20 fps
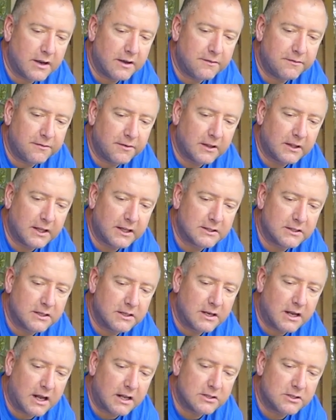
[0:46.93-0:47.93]
I've elected
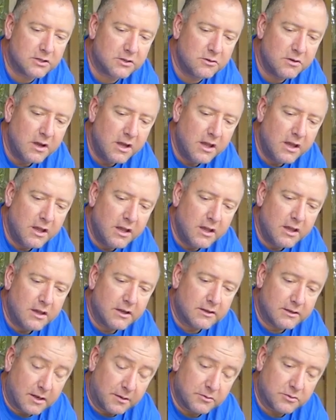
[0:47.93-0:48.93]
not to.
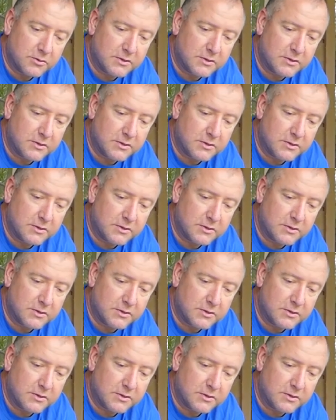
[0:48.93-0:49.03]
It comes